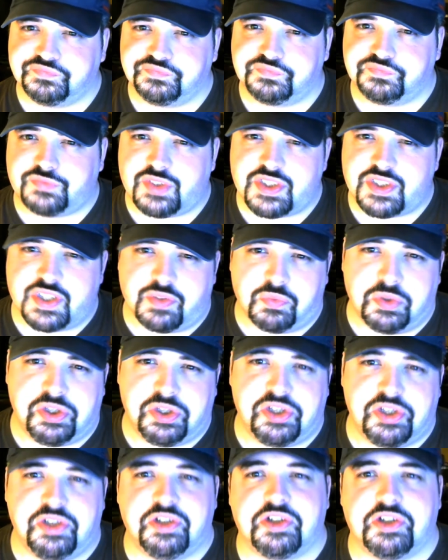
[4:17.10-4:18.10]
It's not
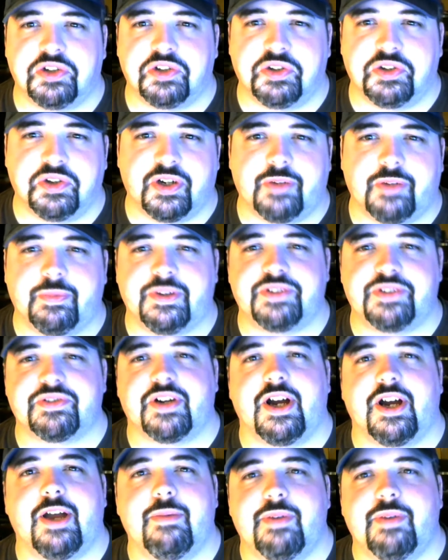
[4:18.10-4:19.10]
really incredibly
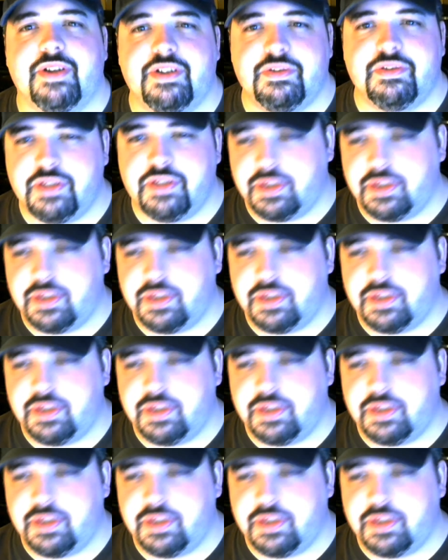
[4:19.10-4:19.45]
dry, but you